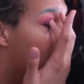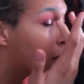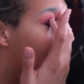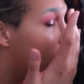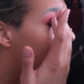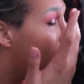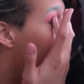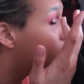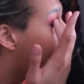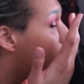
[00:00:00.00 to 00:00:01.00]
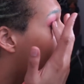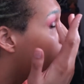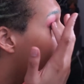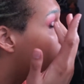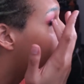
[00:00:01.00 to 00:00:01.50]
You know, I've never
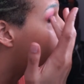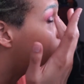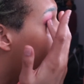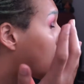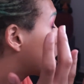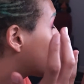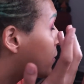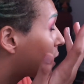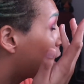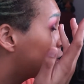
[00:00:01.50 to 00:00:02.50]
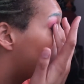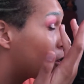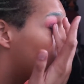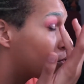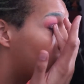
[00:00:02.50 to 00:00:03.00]
layered liquid
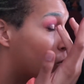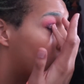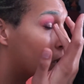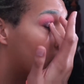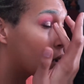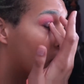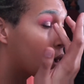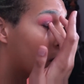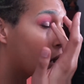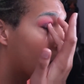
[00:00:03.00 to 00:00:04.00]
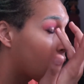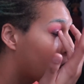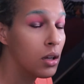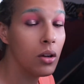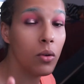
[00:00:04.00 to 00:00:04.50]
eyeshadow before.
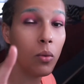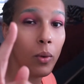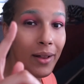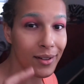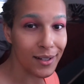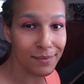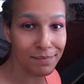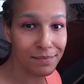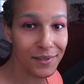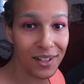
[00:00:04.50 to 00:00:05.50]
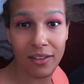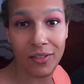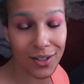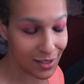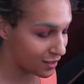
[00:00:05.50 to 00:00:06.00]
Welcome to the
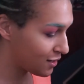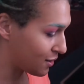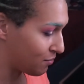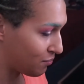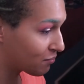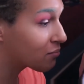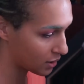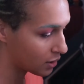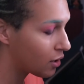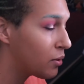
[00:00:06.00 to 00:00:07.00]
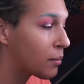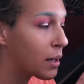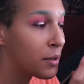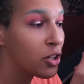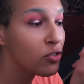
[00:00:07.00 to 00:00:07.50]
first time. You know, it
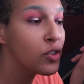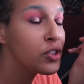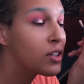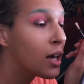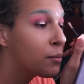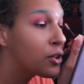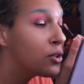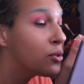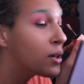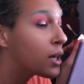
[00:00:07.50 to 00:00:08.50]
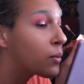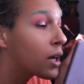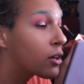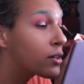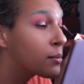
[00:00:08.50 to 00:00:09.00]
might be your first time too, and we
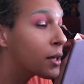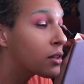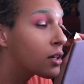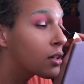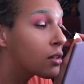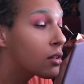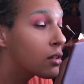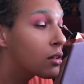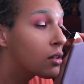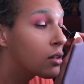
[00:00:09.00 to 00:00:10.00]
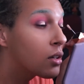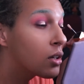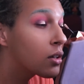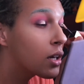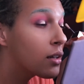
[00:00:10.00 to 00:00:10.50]
gotta respect that.
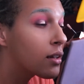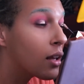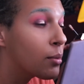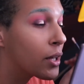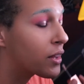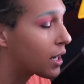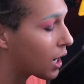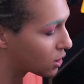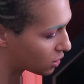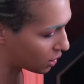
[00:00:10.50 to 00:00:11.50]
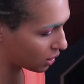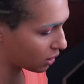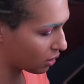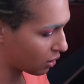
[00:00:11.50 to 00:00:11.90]
We gotta celebrate that, actually.